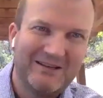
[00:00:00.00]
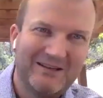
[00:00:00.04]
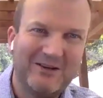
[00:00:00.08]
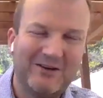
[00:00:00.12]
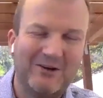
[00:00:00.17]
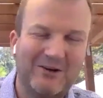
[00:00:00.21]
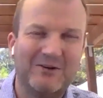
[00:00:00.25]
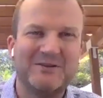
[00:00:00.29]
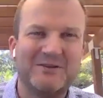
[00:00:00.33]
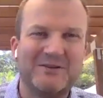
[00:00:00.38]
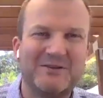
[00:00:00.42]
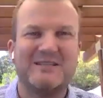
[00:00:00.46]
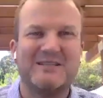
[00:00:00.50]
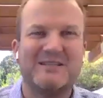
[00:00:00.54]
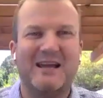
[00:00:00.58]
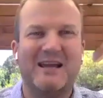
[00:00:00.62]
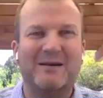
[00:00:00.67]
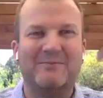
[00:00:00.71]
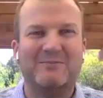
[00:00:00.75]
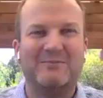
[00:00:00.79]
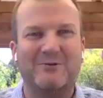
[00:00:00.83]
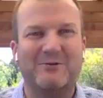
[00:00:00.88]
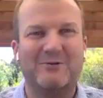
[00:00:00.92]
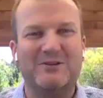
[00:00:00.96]

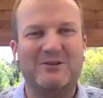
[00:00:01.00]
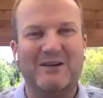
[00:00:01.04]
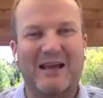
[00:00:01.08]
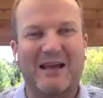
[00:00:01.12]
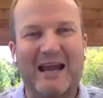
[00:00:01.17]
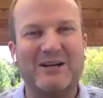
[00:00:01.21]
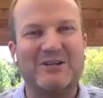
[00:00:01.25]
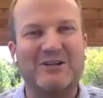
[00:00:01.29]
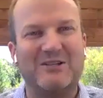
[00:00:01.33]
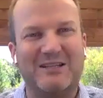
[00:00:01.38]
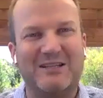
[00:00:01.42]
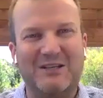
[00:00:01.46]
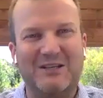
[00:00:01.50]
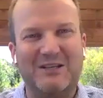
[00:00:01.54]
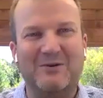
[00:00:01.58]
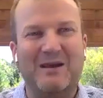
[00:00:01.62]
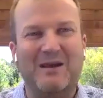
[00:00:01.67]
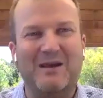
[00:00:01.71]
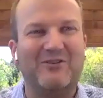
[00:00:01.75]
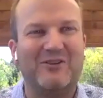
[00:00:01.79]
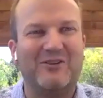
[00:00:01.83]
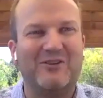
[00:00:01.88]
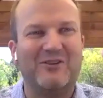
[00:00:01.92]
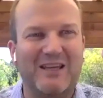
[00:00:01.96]
concept through to actually you
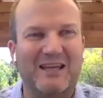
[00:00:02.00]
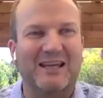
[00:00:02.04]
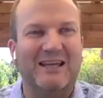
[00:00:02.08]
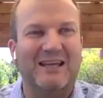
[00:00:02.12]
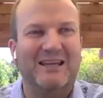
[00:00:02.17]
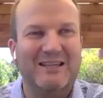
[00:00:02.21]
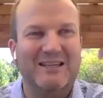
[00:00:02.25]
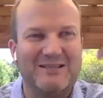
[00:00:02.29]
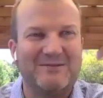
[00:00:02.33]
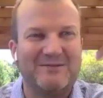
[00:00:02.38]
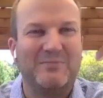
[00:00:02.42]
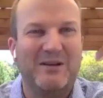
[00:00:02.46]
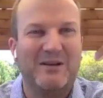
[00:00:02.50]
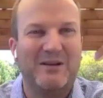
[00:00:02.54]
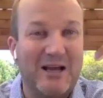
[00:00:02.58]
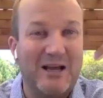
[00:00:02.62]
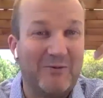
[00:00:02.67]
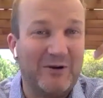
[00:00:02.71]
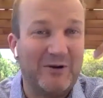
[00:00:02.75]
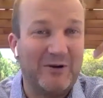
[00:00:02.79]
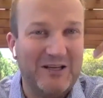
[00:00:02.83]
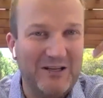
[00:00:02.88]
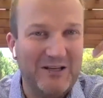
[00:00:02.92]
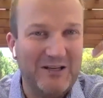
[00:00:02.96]
having the keys and being
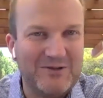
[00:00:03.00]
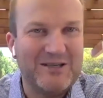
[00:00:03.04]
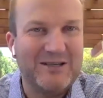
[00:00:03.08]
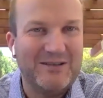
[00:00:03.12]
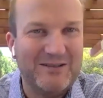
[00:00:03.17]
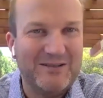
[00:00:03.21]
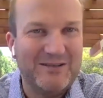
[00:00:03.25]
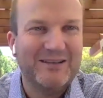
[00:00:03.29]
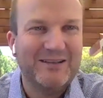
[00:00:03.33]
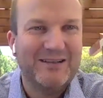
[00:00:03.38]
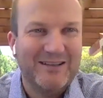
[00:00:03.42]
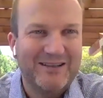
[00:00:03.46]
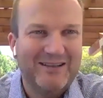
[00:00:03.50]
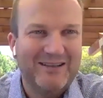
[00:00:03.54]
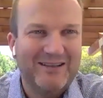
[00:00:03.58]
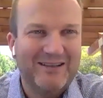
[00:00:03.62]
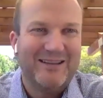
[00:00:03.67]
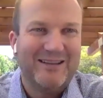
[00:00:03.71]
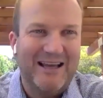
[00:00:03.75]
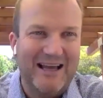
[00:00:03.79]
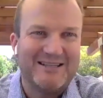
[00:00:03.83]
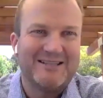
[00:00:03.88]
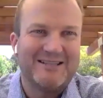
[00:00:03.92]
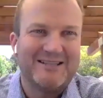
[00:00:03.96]
able to use it.
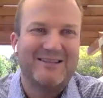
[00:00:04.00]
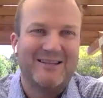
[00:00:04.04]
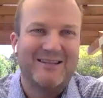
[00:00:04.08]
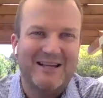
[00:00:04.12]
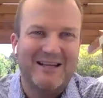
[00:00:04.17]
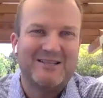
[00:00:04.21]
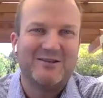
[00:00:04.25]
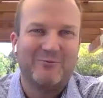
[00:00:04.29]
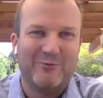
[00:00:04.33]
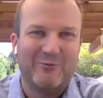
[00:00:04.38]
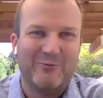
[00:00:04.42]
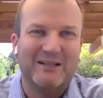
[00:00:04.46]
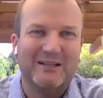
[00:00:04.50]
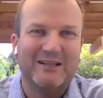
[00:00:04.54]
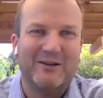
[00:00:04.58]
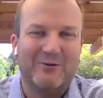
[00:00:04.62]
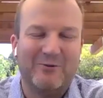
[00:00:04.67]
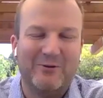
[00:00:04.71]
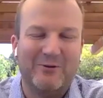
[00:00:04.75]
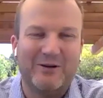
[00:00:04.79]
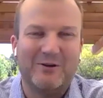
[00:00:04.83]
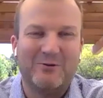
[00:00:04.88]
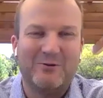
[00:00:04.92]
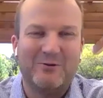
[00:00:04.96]
That's a really
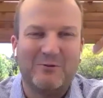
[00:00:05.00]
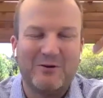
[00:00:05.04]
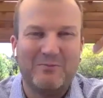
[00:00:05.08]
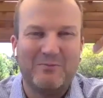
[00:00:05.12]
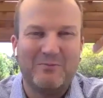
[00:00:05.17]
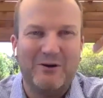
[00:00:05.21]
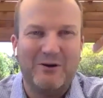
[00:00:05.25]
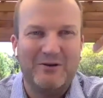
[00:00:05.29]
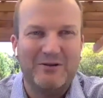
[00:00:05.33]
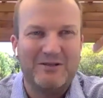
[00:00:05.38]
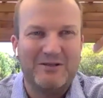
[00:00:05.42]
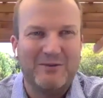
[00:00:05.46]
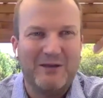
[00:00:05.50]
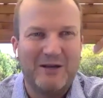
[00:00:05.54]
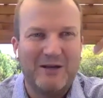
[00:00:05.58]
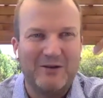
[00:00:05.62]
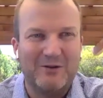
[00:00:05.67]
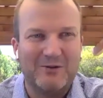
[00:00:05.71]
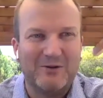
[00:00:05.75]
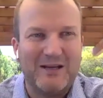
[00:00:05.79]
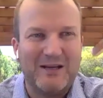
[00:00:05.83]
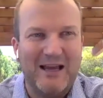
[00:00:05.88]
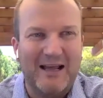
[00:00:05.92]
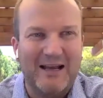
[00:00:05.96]
critical component to be able
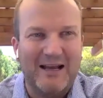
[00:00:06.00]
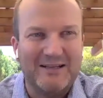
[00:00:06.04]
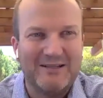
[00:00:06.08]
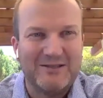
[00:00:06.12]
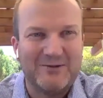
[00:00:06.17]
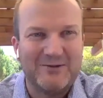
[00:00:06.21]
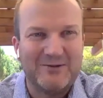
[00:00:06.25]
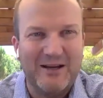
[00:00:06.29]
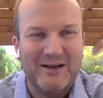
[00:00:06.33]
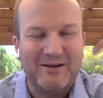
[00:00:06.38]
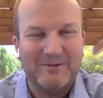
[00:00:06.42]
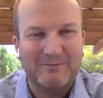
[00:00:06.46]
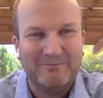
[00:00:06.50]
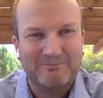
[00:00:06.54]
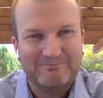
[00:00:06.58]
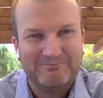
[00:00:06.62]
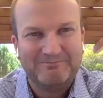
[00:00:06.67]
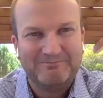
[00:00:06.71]
to look at end to end.